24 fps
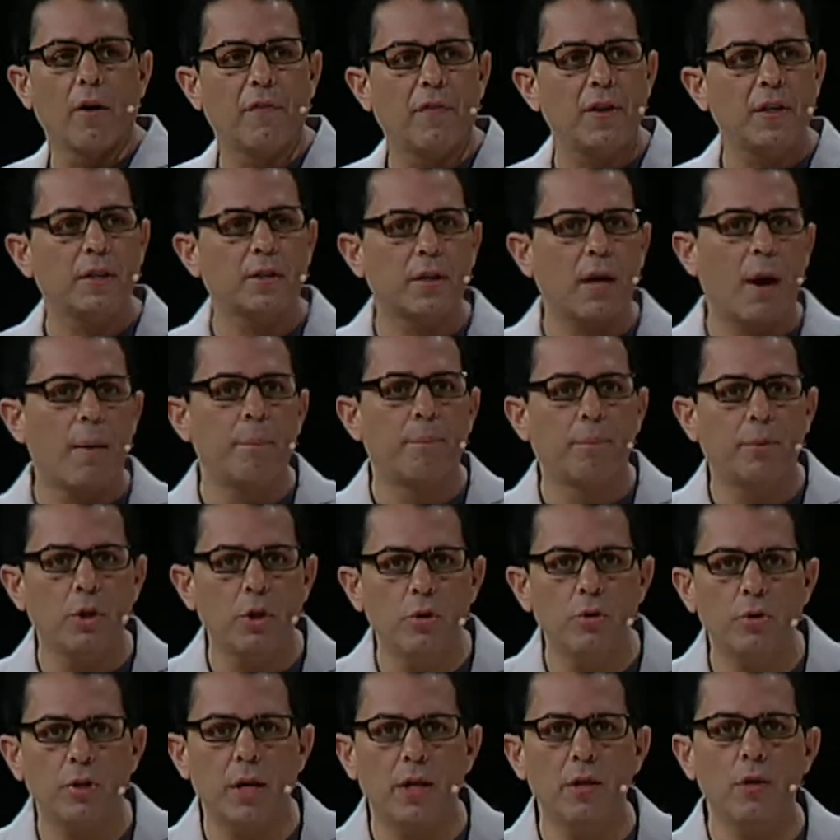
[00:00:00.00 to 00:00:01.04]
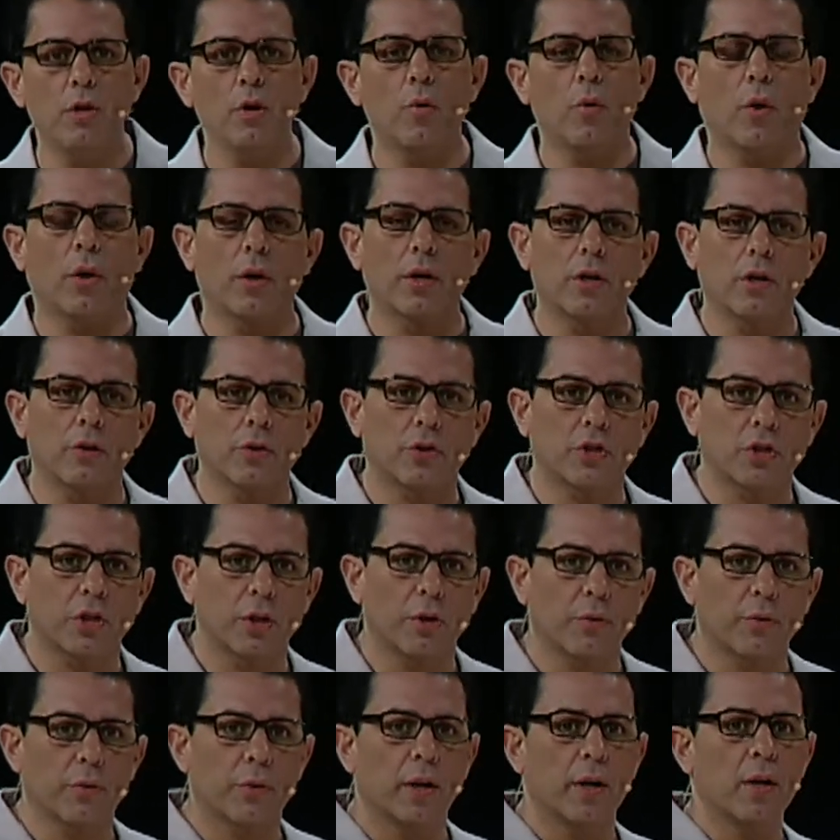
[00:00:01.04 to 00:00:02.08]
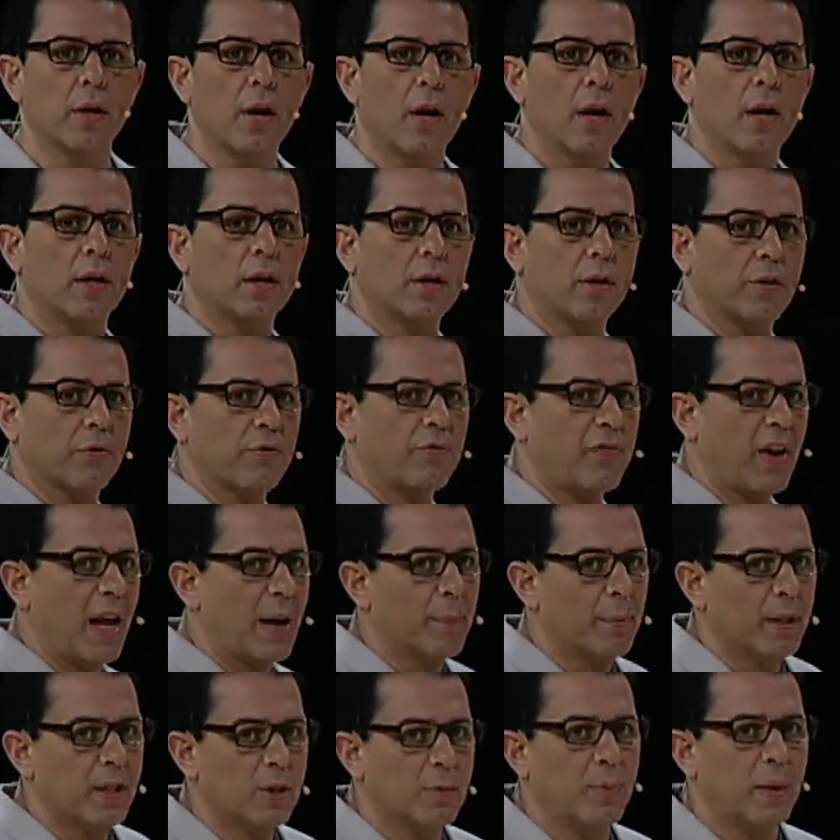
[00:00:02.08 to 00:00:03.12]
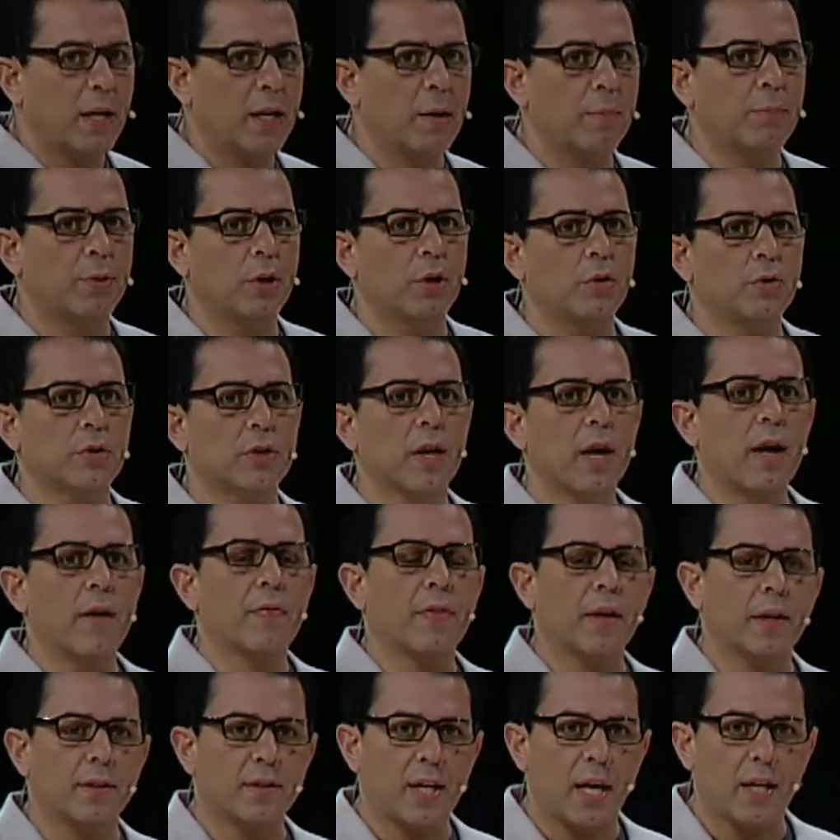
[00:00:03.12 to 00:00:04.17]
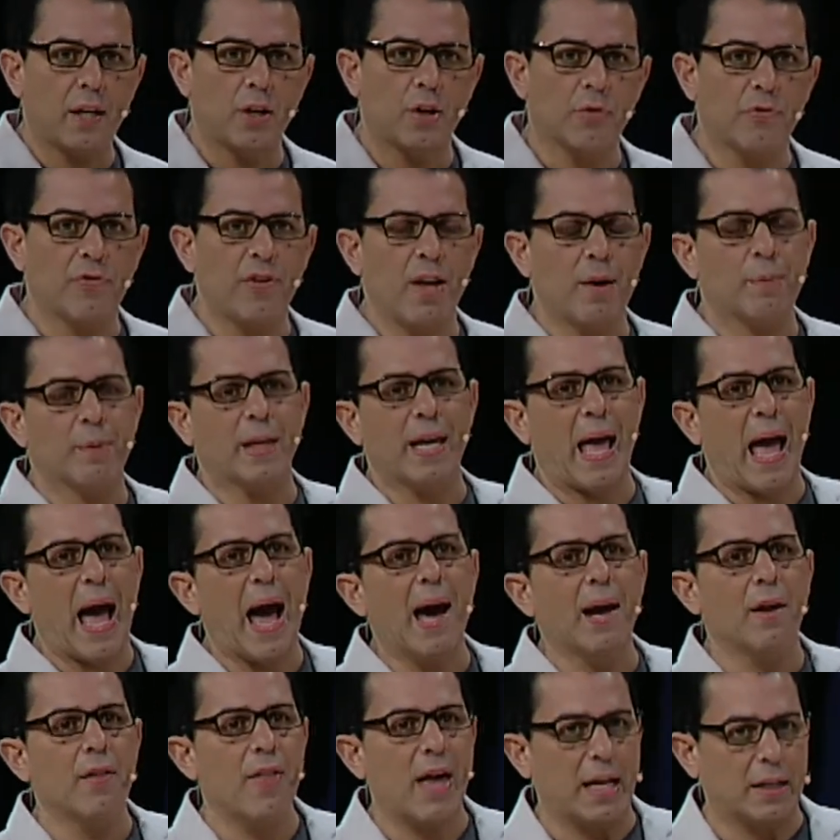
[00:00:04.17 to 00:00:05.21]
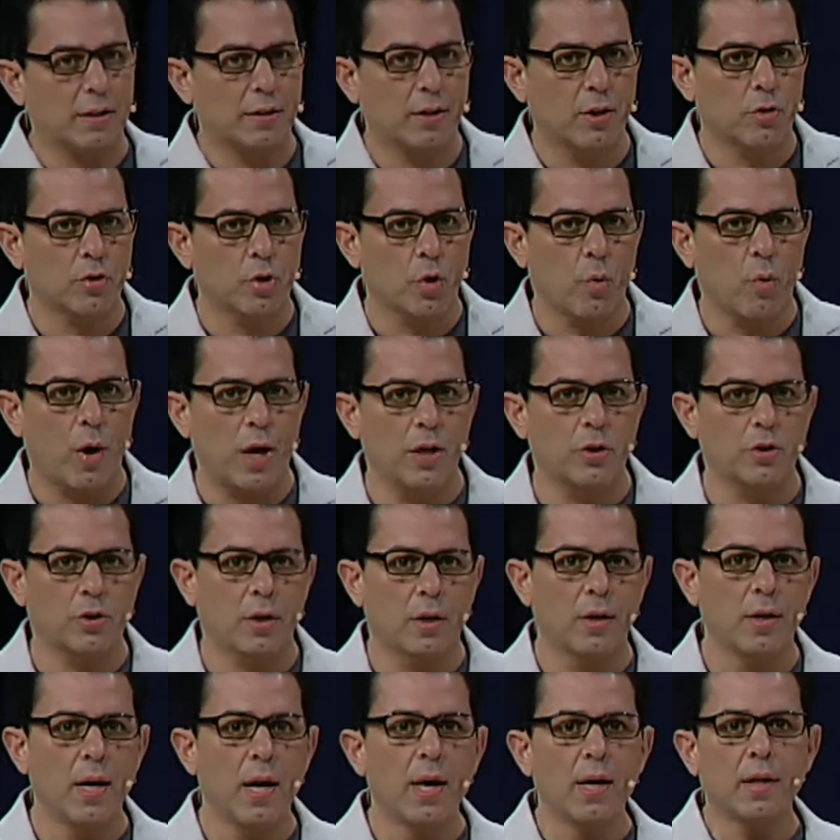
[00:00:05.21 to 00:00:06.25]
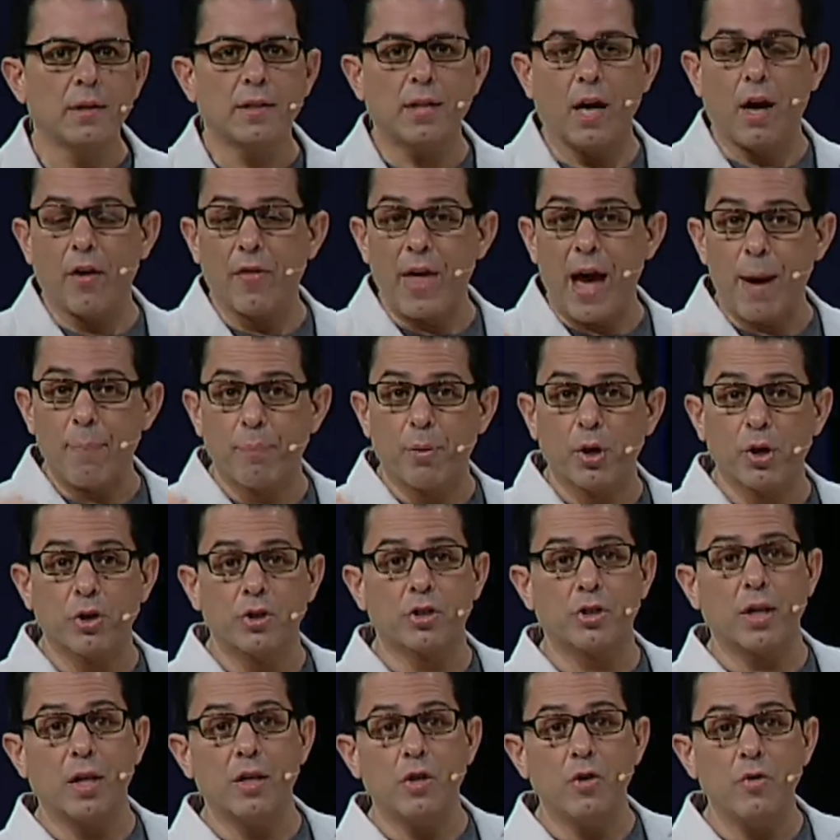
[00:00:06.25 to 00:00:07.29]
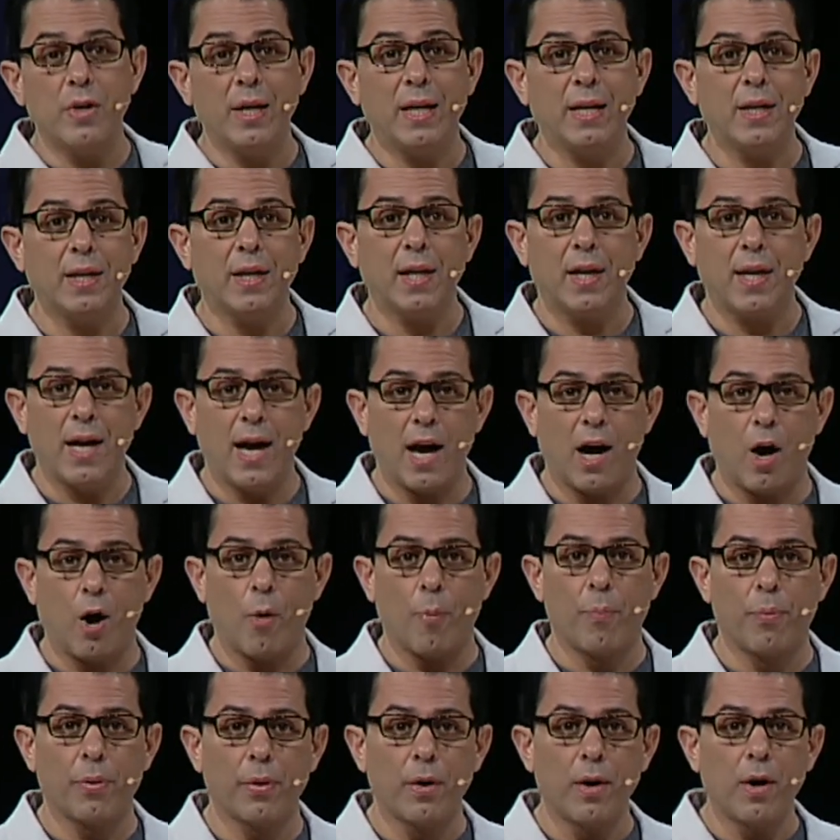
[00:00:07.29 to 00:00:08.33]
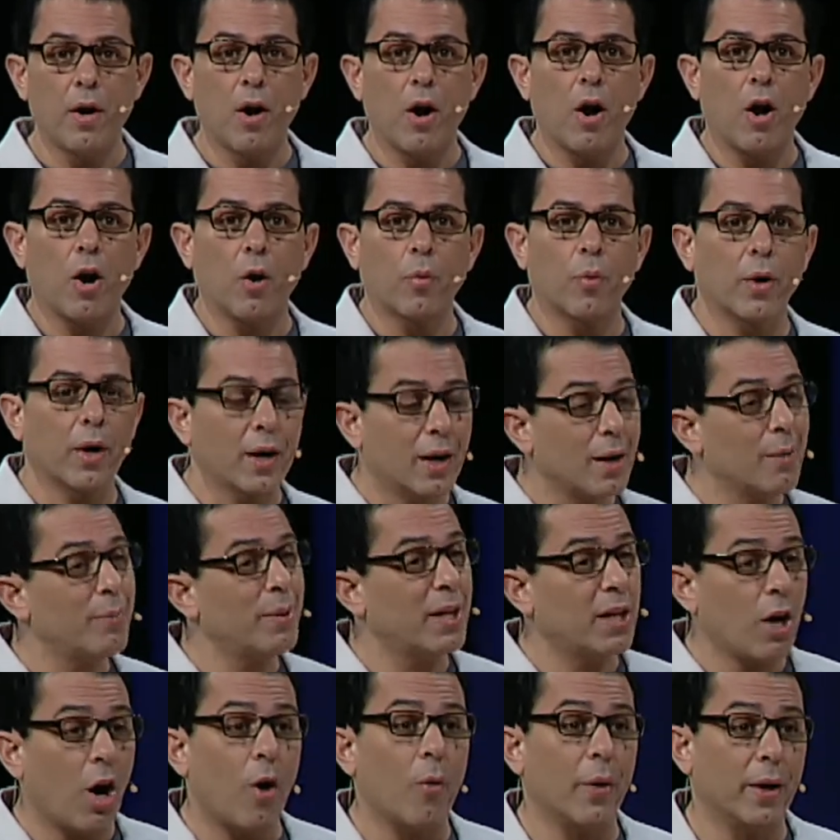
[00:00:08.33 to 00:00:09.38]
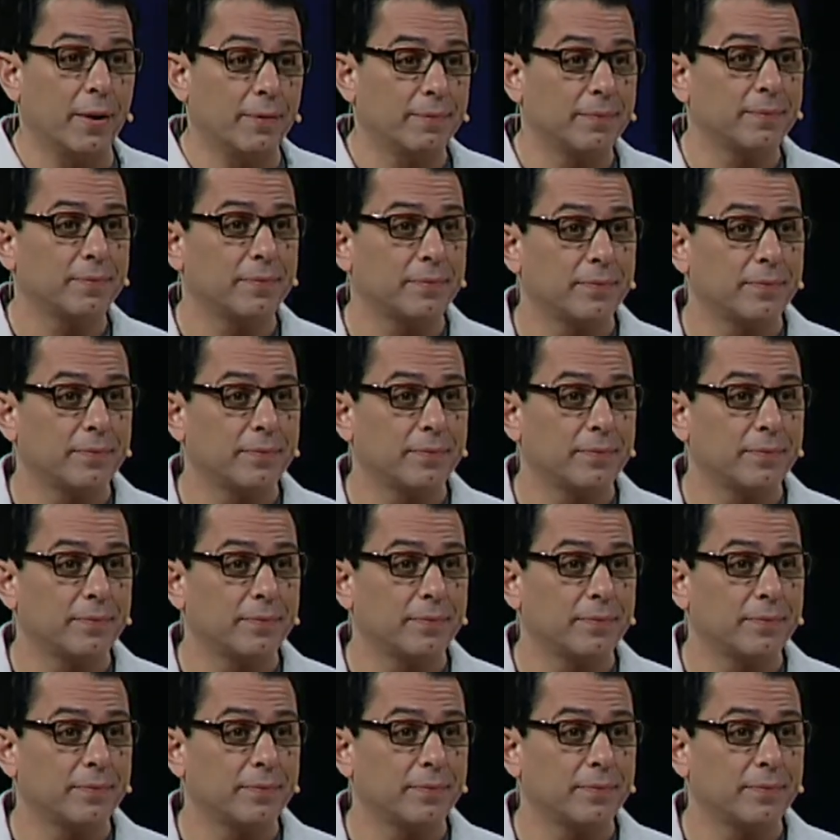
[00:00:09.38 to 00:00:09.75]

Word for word: If he's abusing you or your children, your family's being abused, then take your family out of that situation. Tell that person you need to get help or we're going to be going.